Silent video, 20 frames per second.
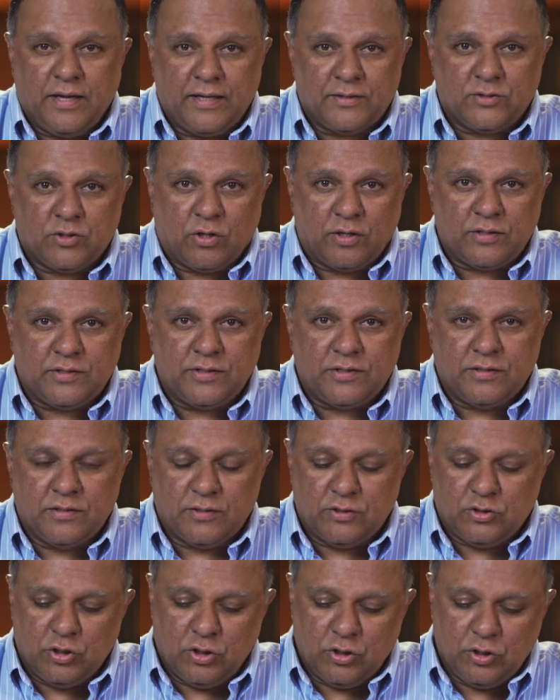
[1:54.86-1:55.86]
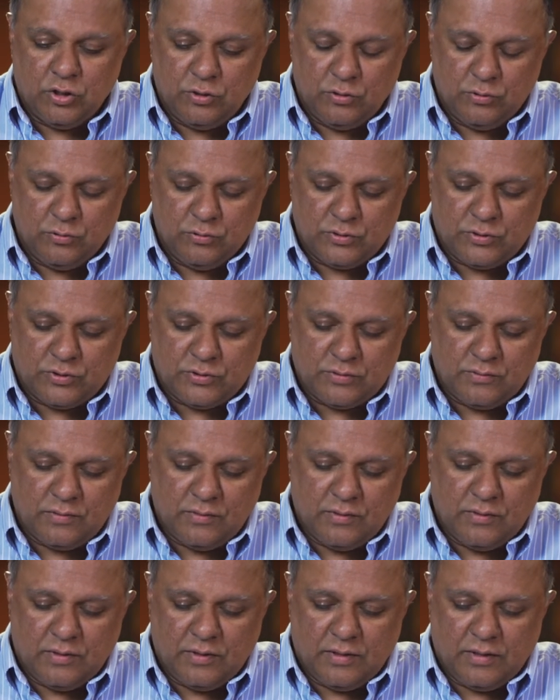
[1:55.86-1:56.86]
Antarctica to lose
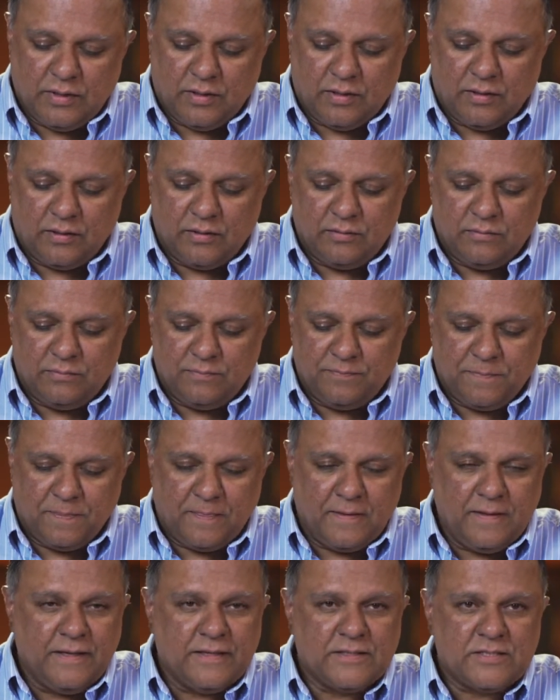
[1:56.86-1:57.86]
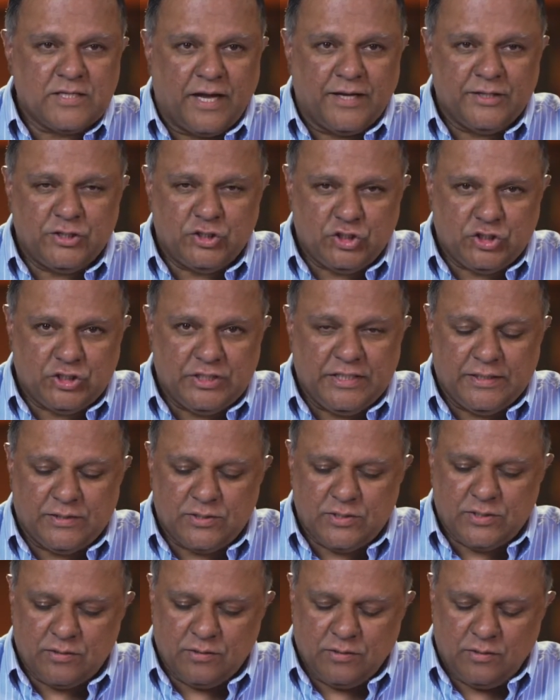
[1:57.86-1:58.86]
its ice
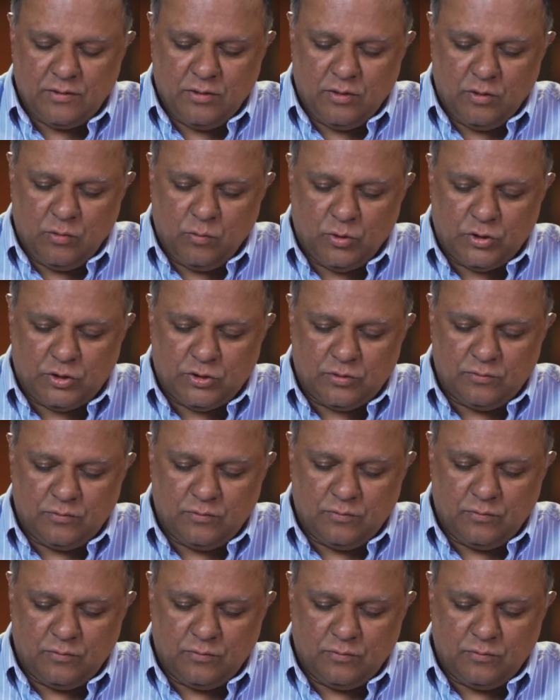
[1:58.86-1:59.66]
sheets, which